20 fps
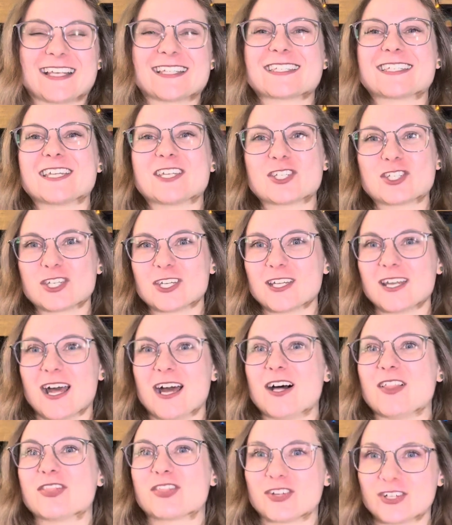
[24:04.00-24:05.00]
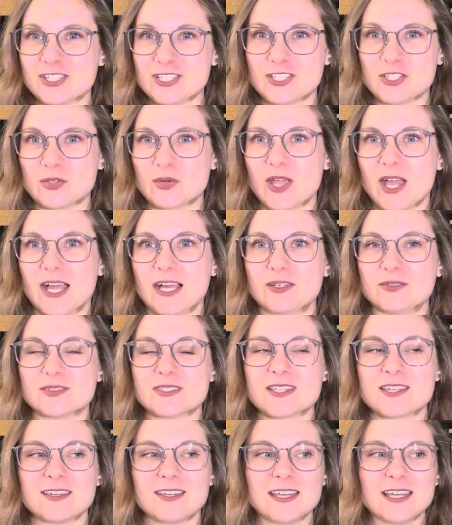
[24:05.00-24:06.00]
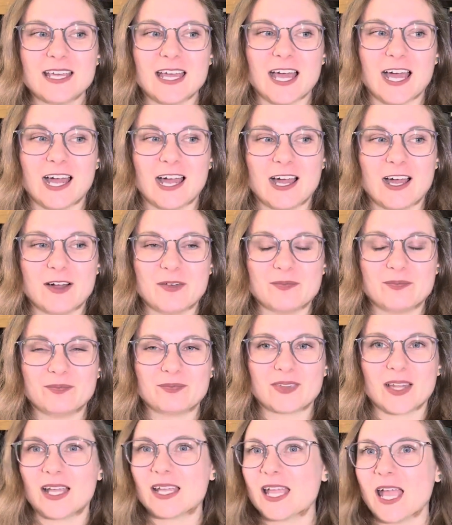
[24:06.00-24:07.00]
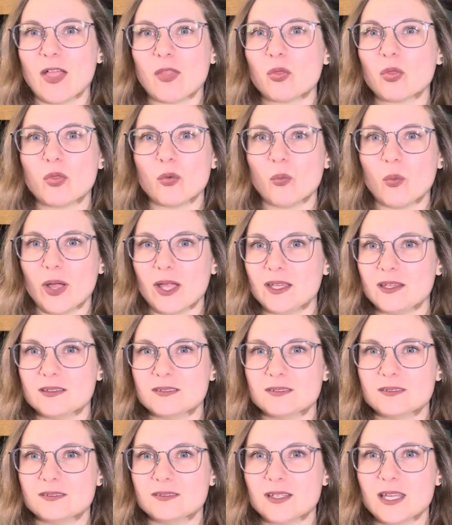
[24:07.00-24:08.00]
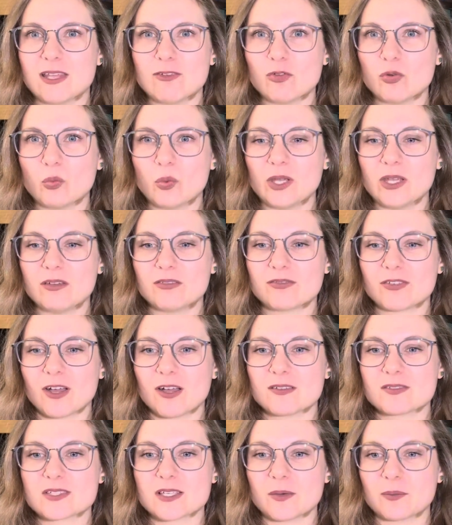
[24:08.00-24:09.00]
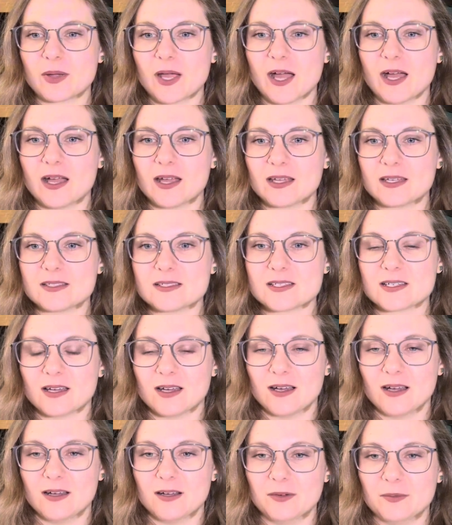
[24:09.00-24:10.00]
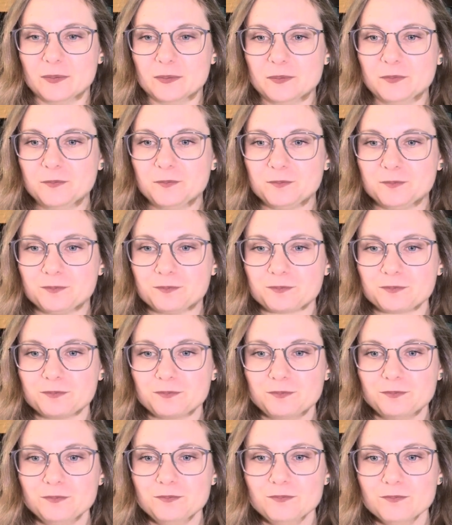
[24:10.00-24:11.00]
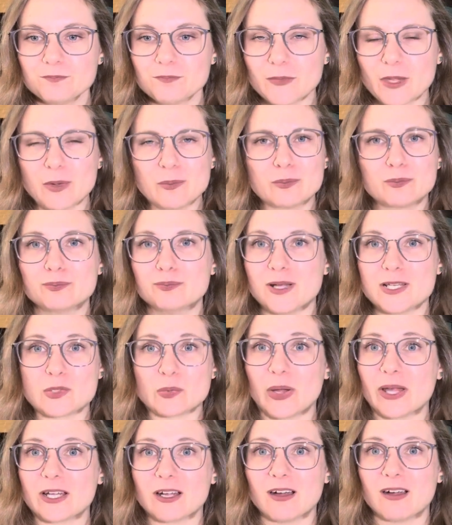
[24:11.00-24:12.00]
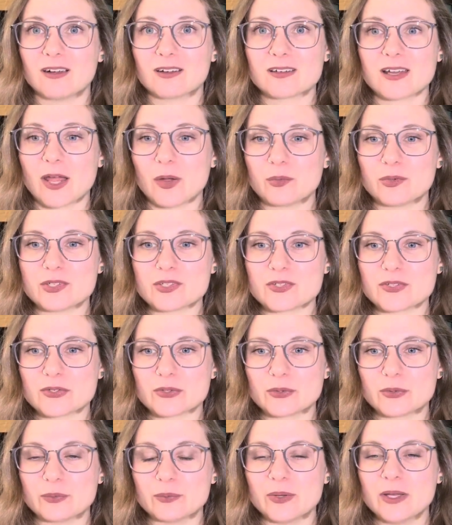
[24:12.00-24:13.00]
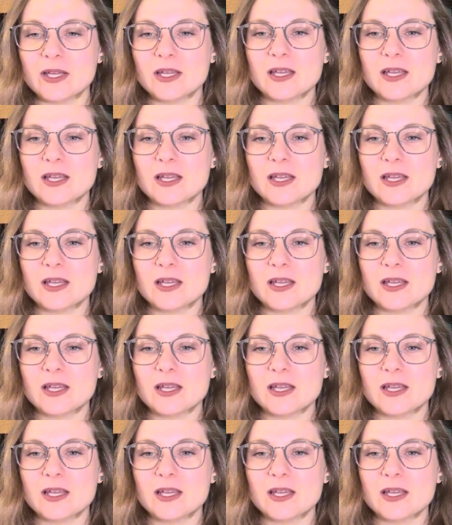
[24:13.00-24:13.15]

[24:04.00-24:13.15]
stitched it on 32 count. Again, the white even weave of some kind by Zweigart, I would assume.